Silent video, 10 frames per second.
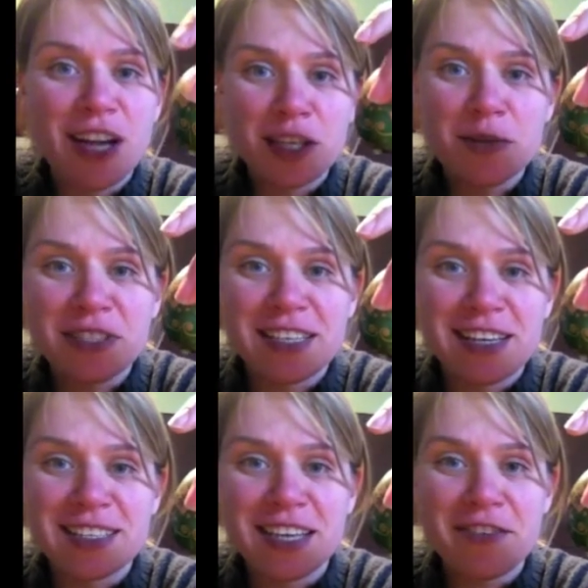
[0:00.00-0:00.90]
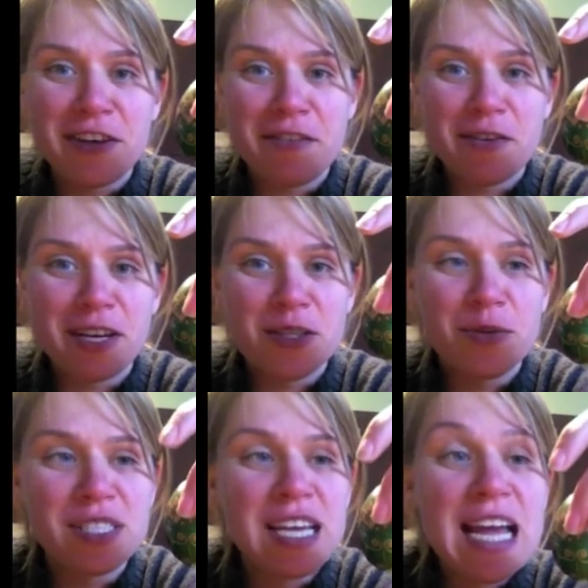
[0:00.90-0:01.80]
not too disgusting if you have the right
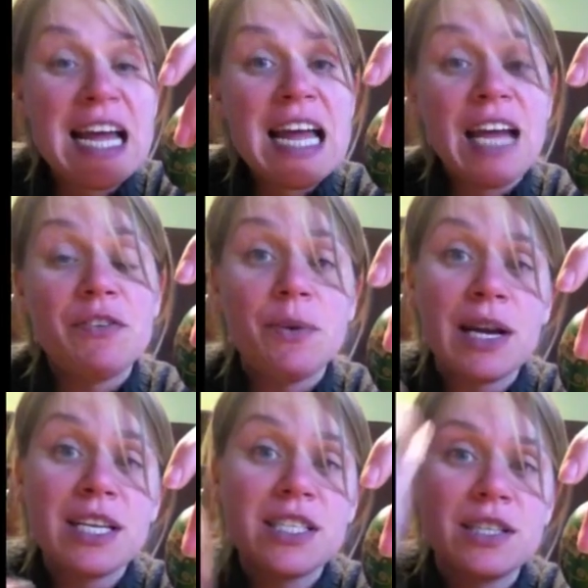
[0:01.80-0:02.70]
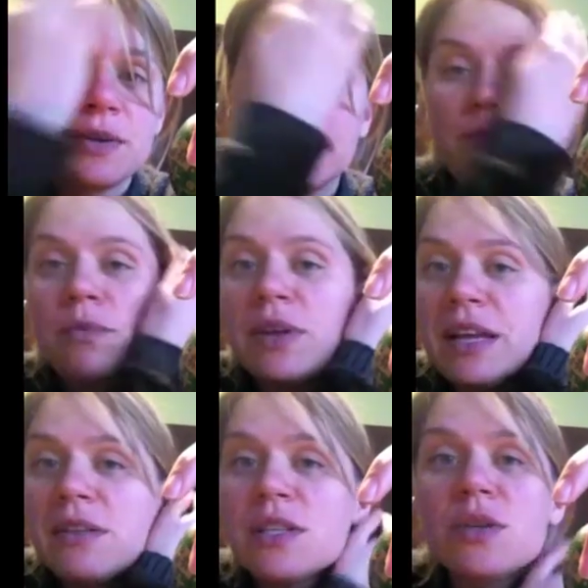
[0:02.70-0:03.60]
tools. If you wanted to do it
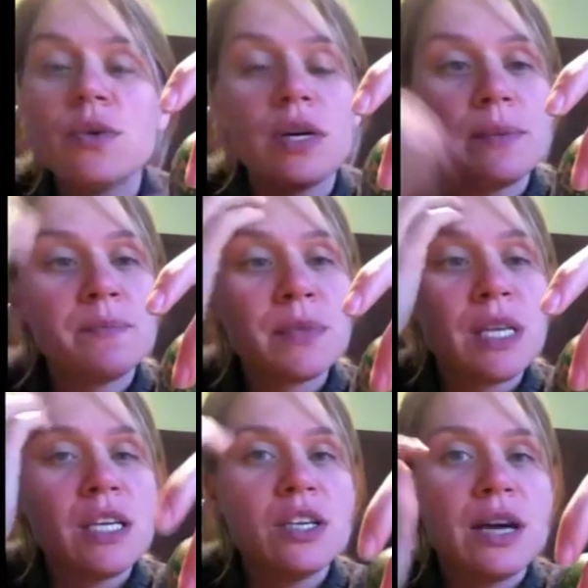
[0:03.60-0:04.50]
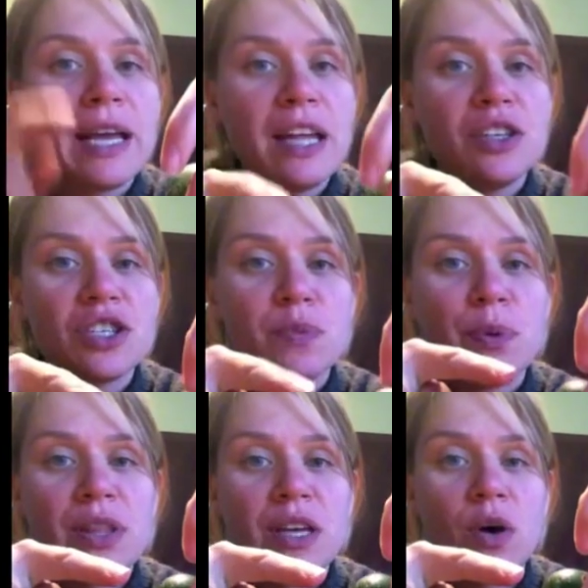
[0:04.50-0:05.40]
without the tool, you just
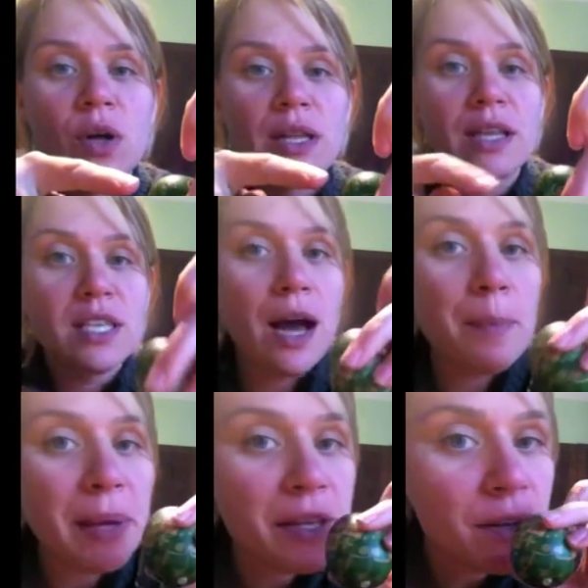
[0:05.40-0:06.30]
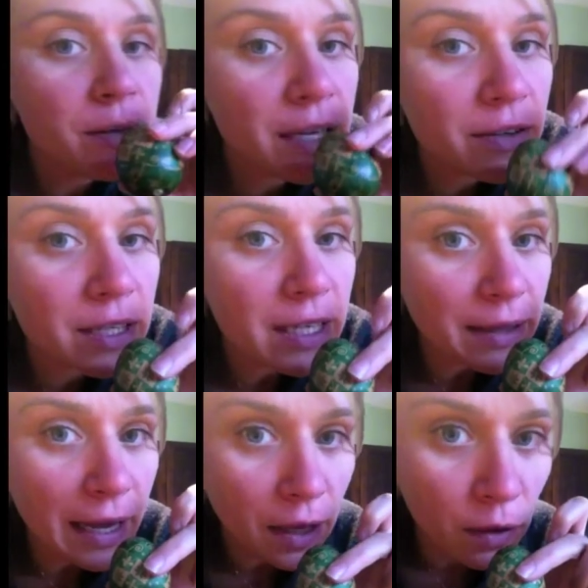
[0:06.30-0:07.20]
put the hole in the top and you'll literally
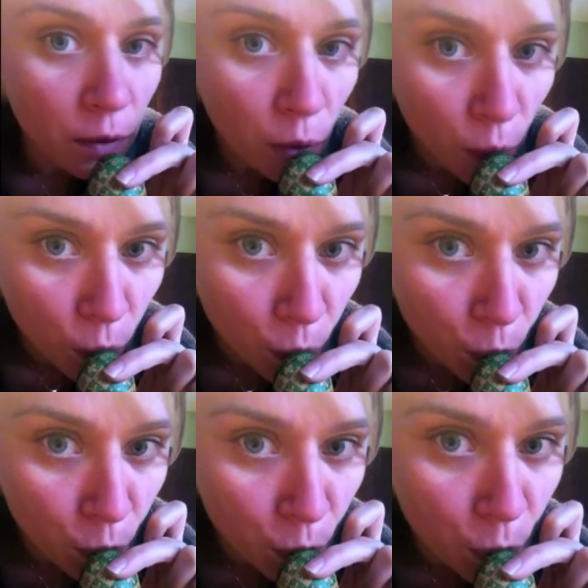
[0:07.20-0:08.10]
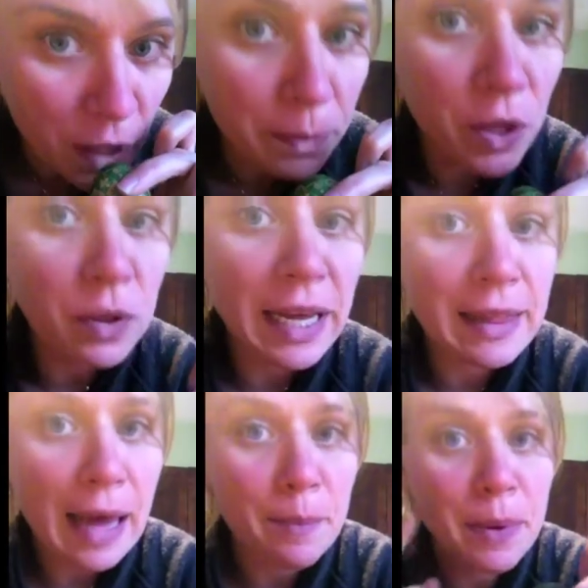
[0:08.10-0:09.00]
like blow like
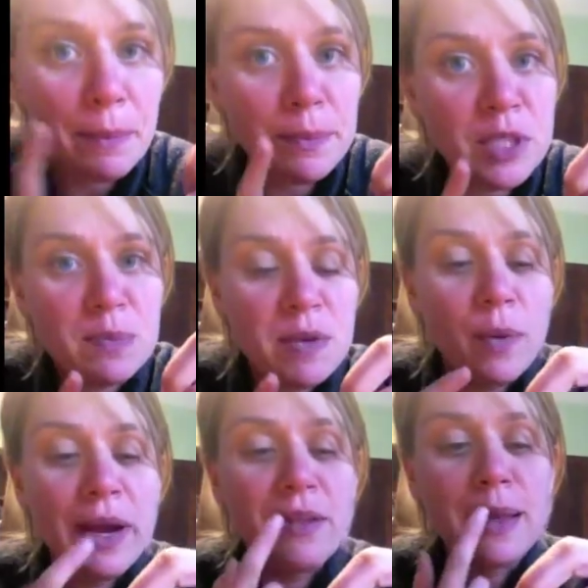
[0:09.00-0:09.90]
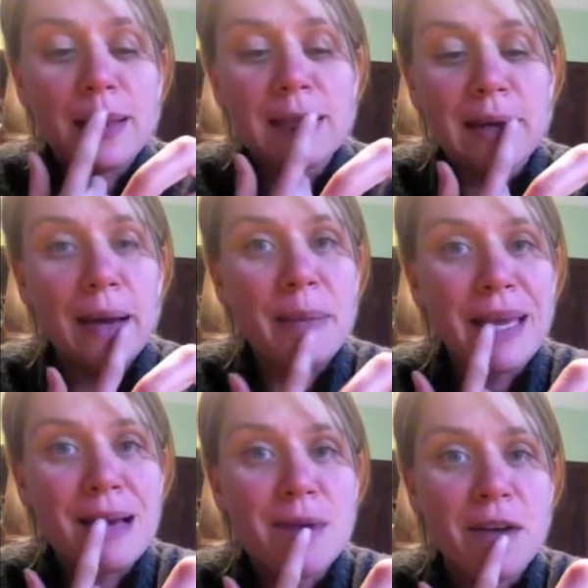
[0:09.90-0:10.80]
that. But just be aware that the dye
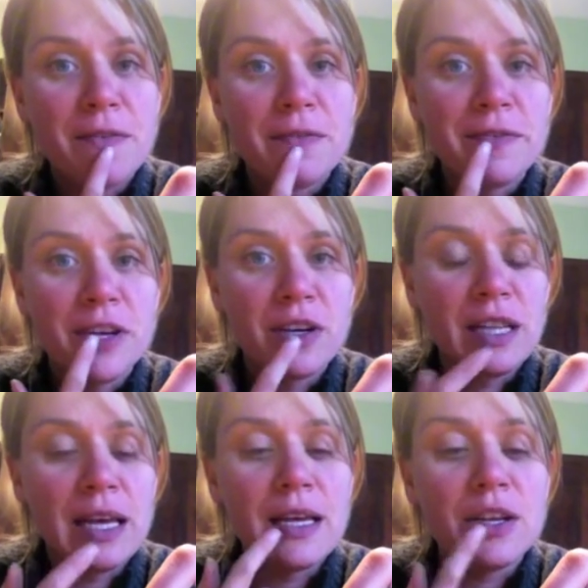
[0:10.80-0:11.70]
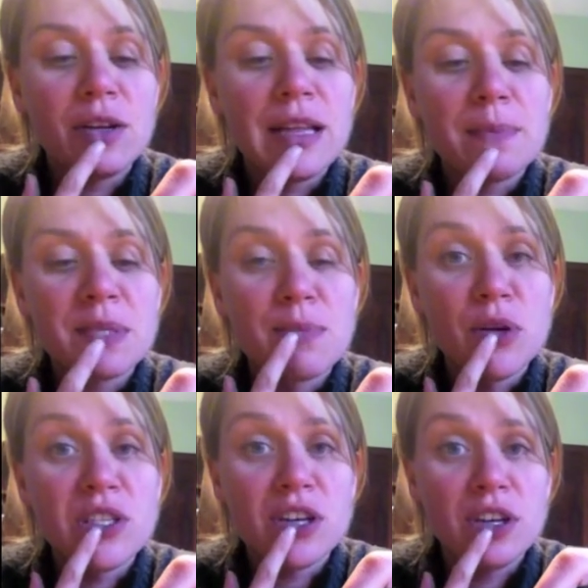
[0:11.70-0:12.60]
might come off of your lips, the
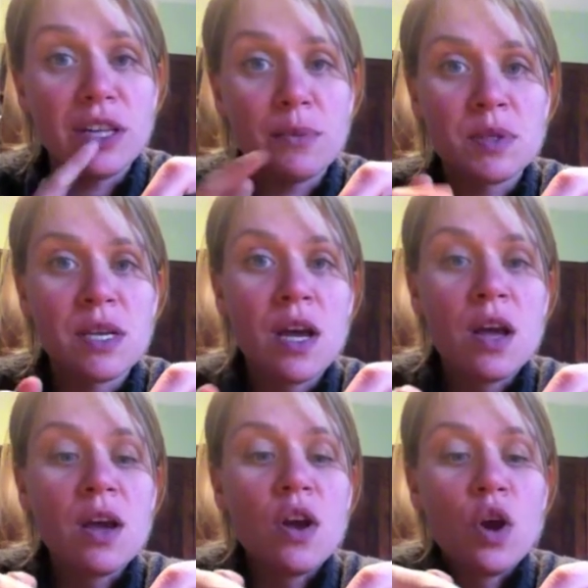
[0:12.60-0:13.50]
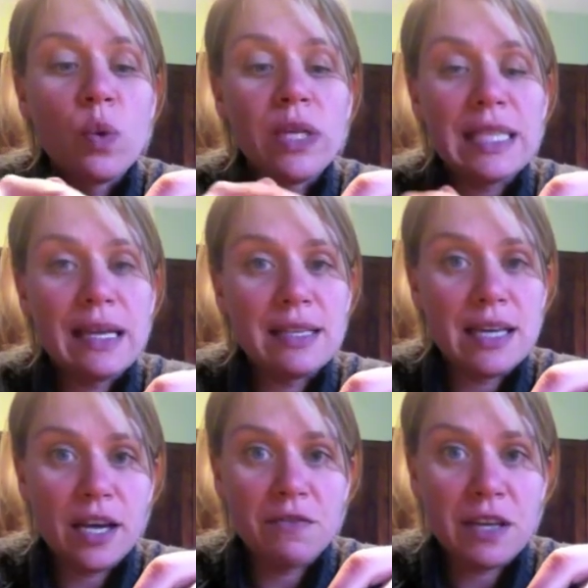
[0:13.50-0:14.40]
moisture on your lips will take the
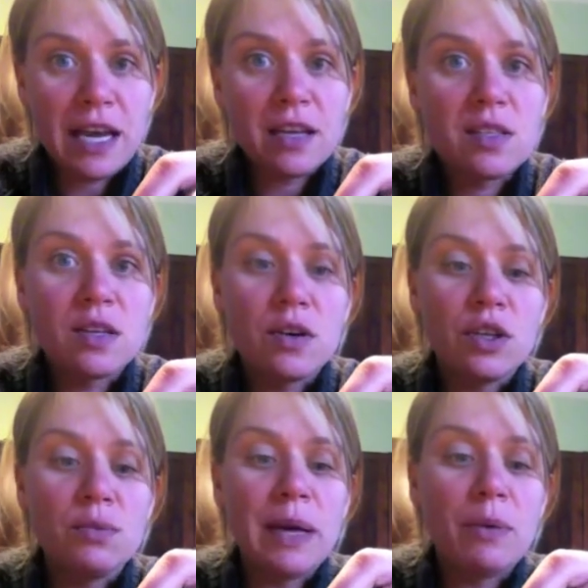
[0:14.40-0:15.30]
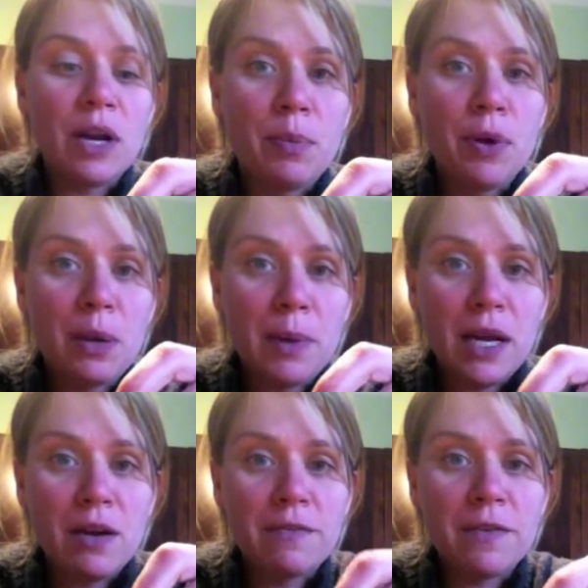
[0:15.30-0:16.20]
dye off the egg, so you might put a
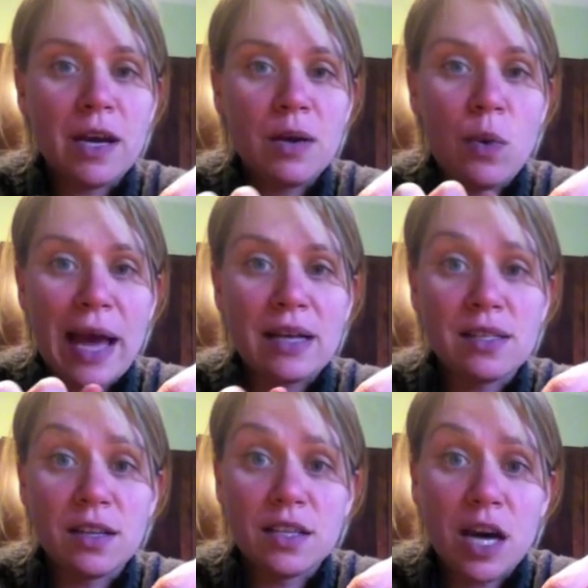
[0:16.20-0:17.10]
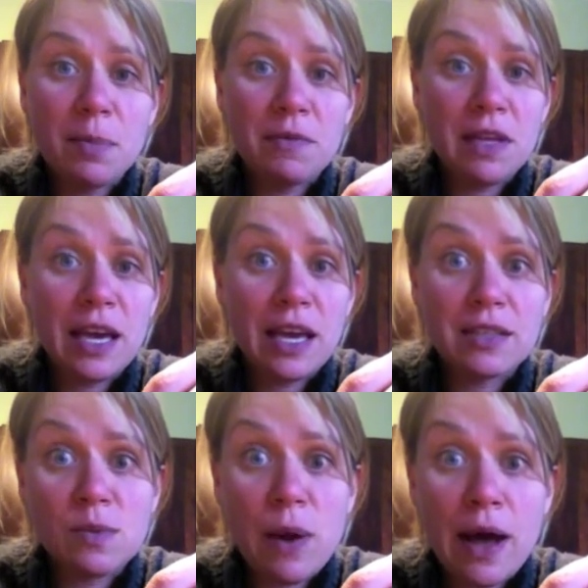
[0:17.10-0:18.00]
bit of wax on the top of the egg
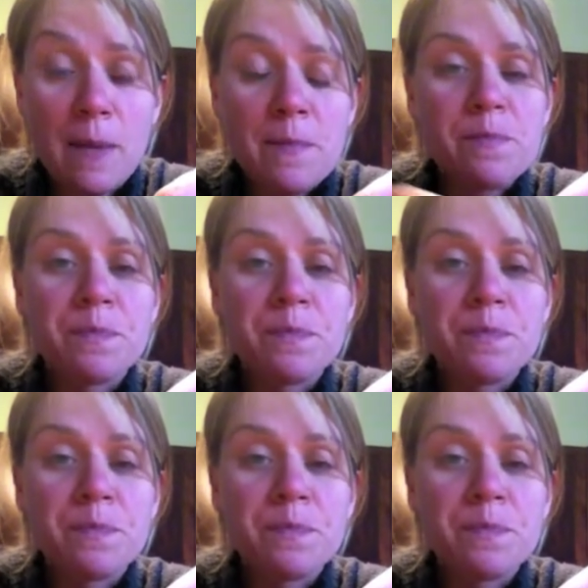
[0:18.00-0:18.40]
as well.